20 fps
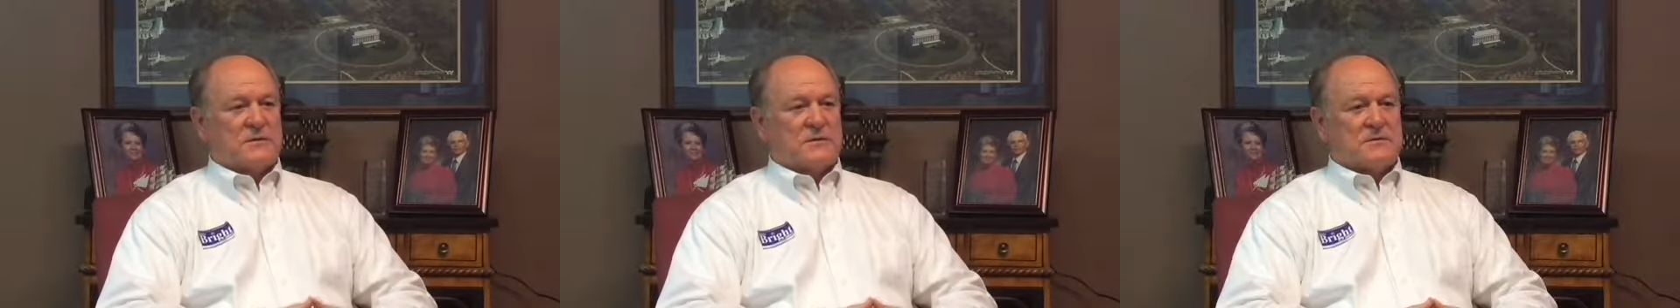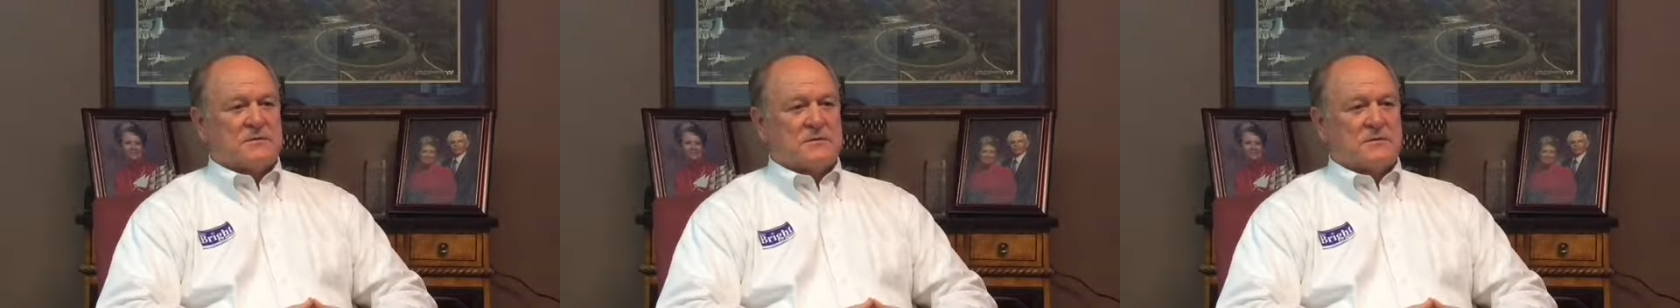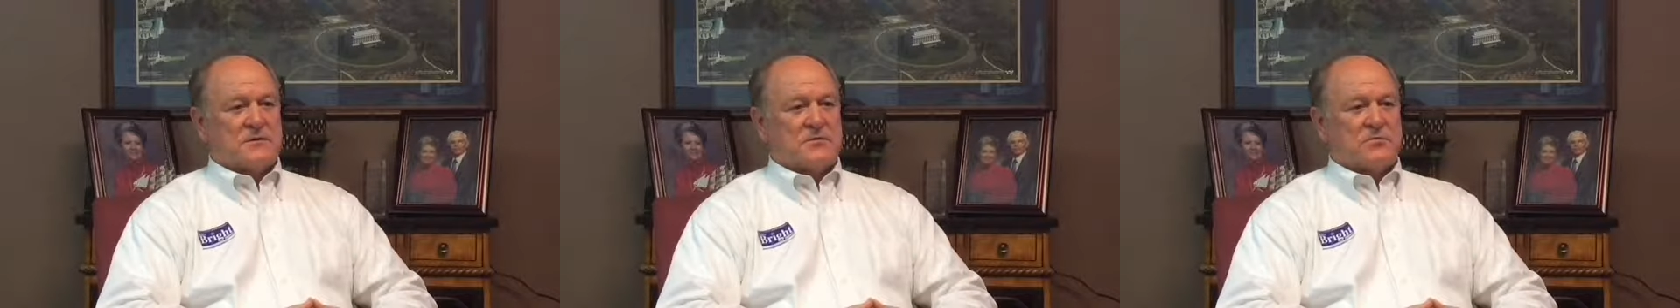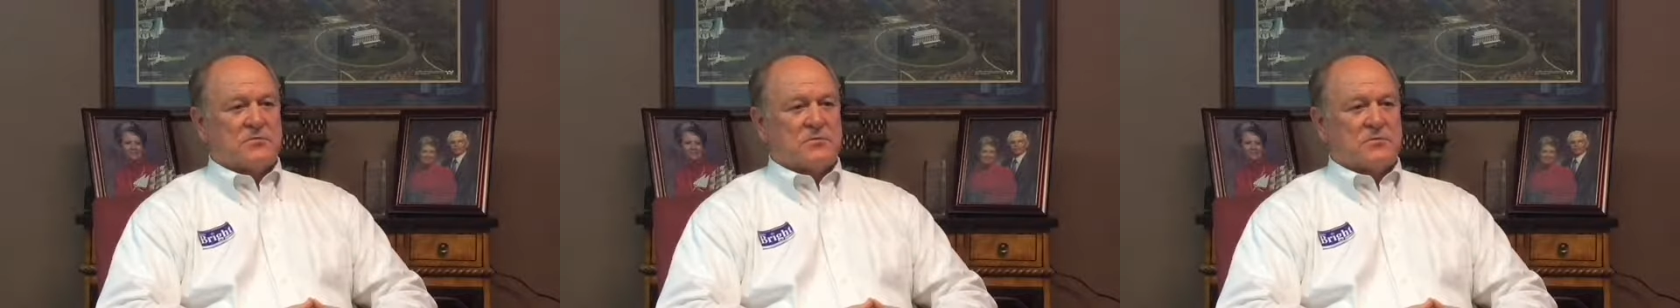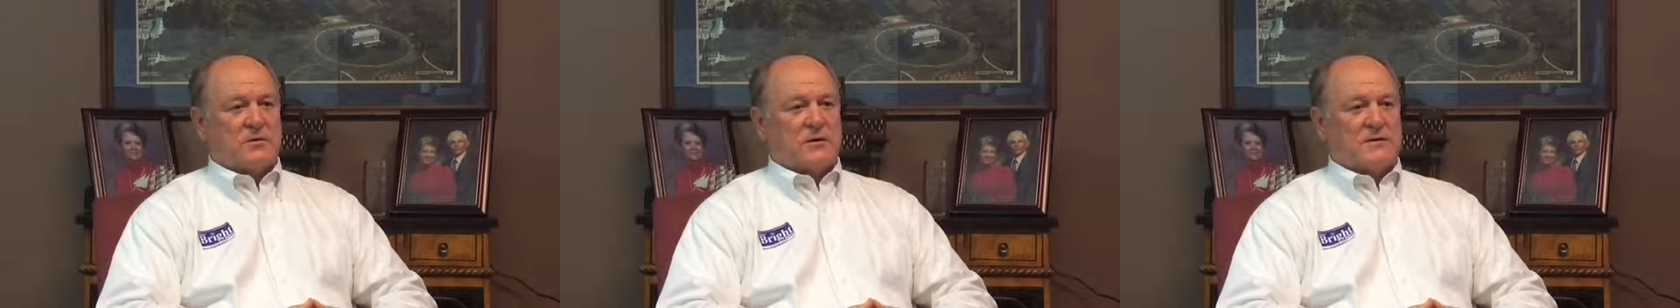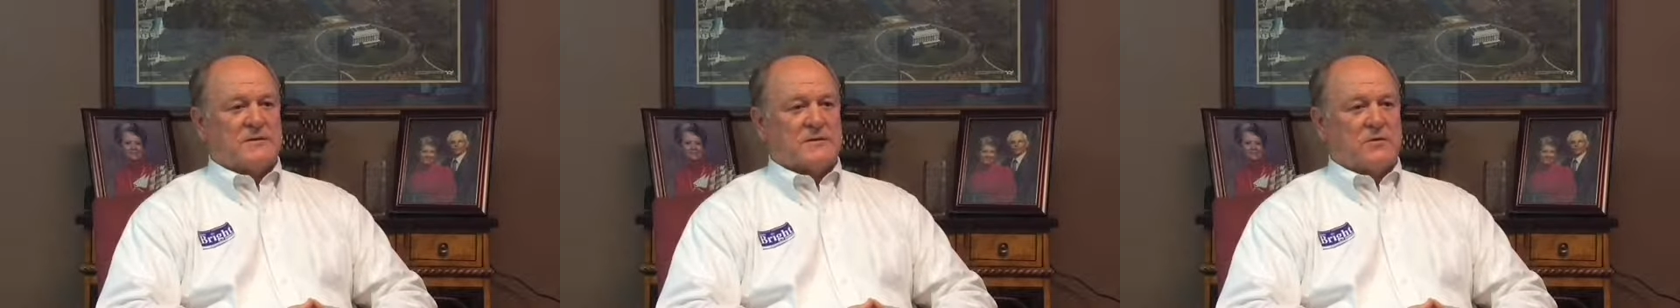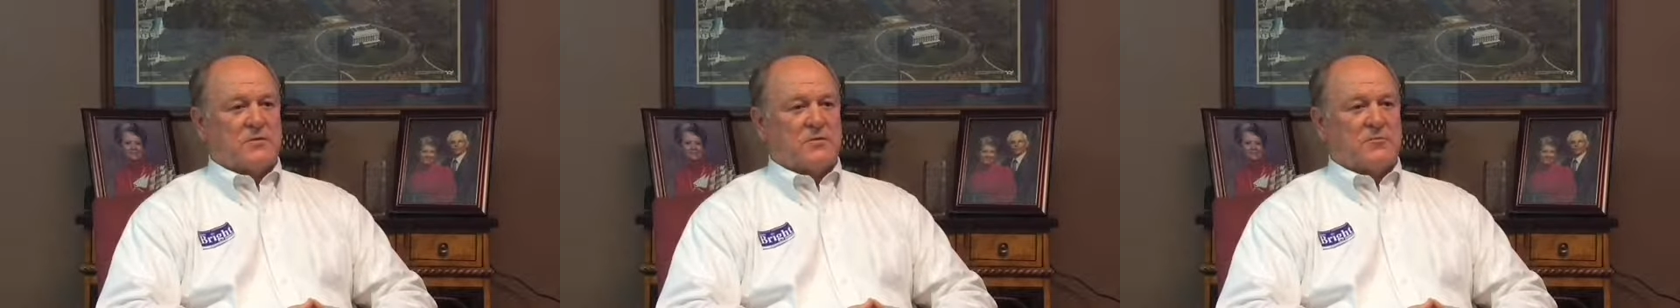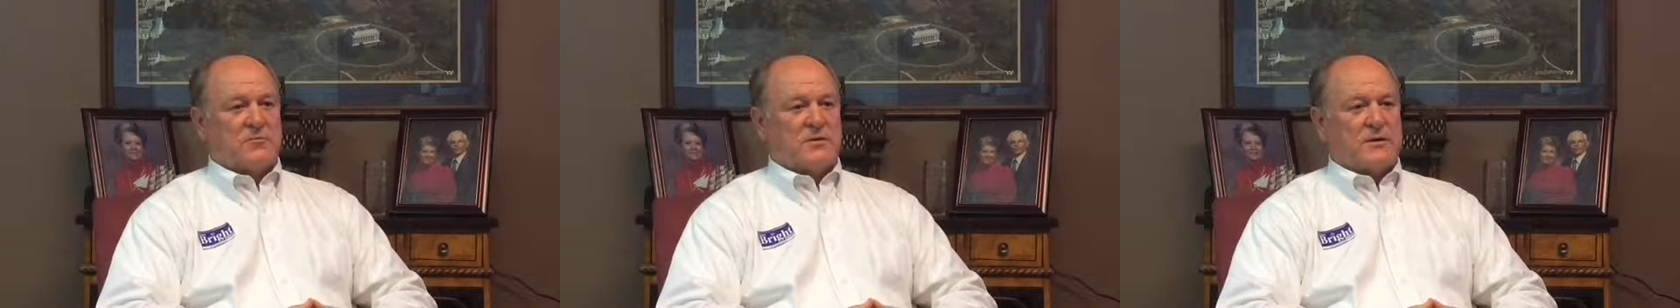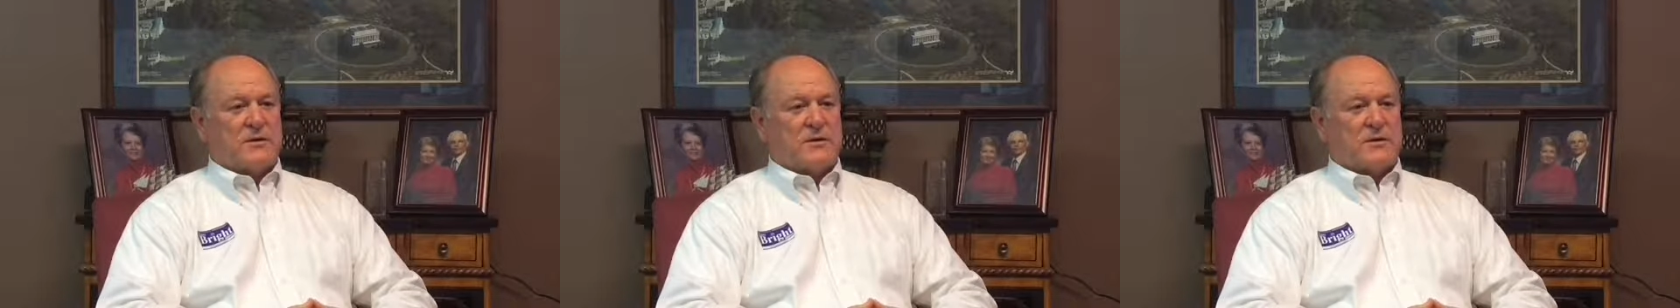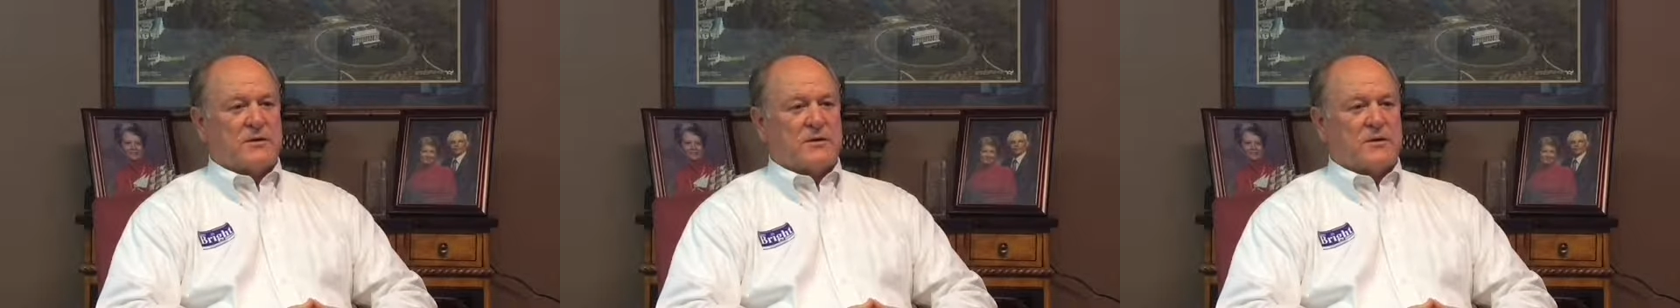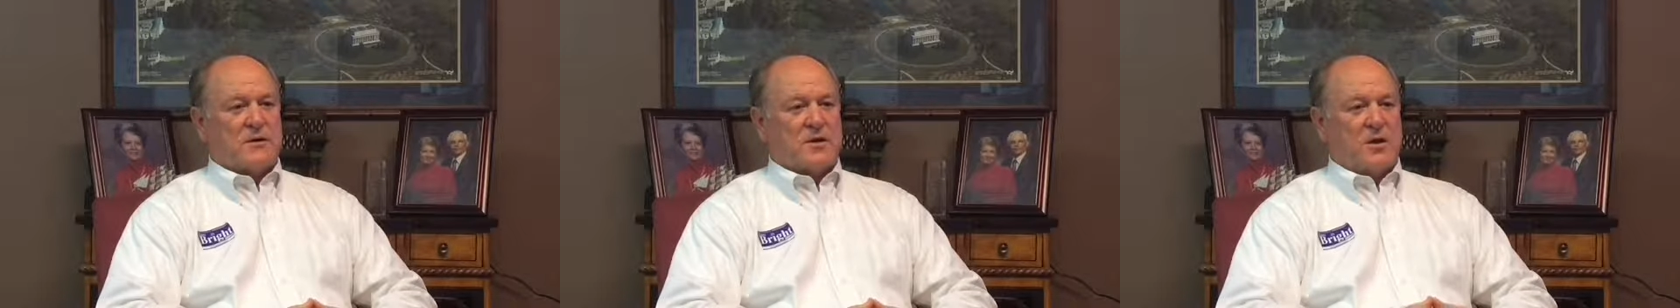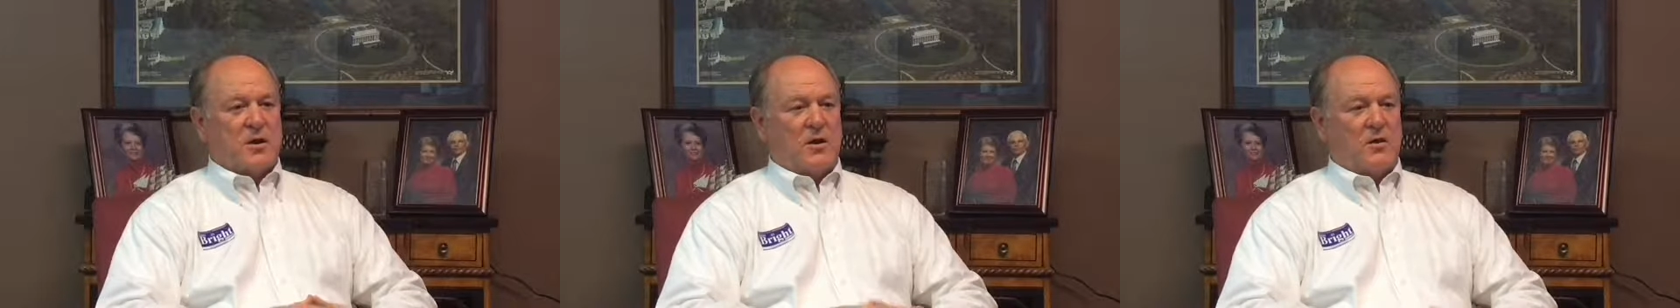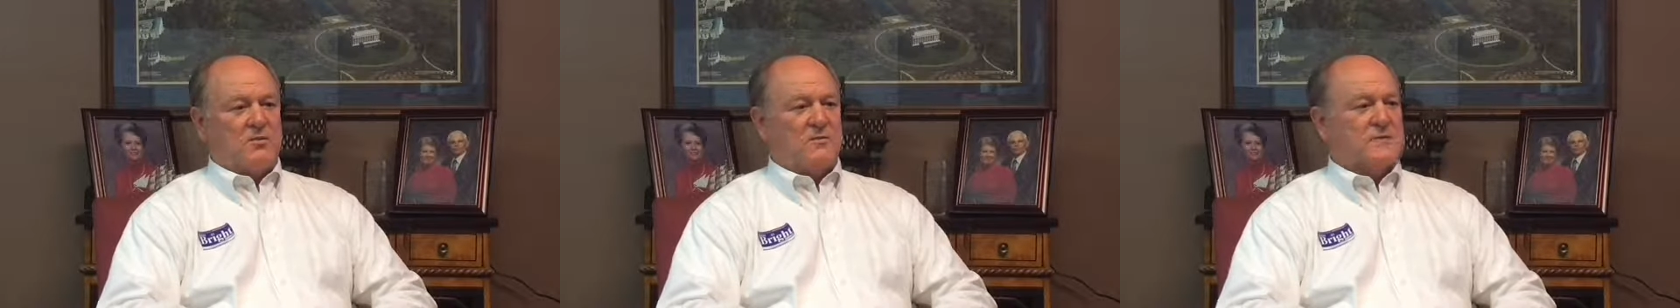So it's going to be a
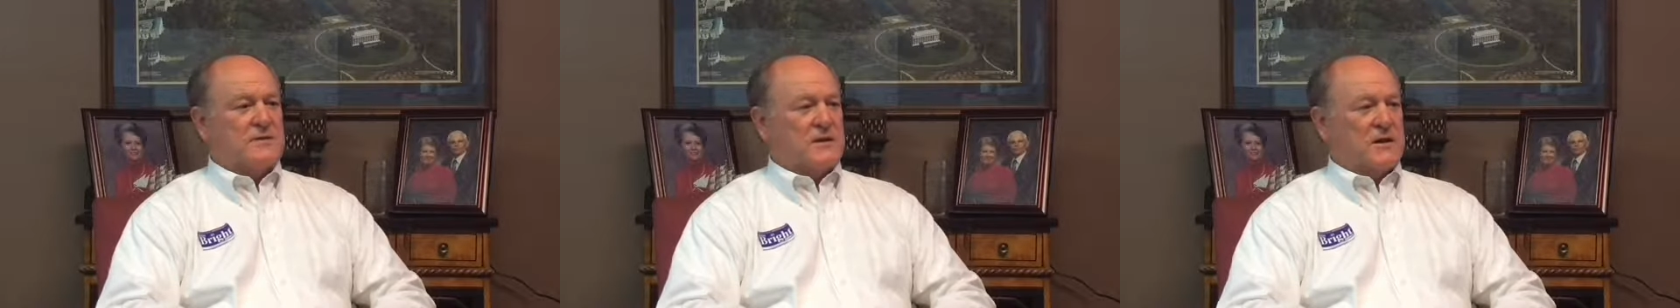close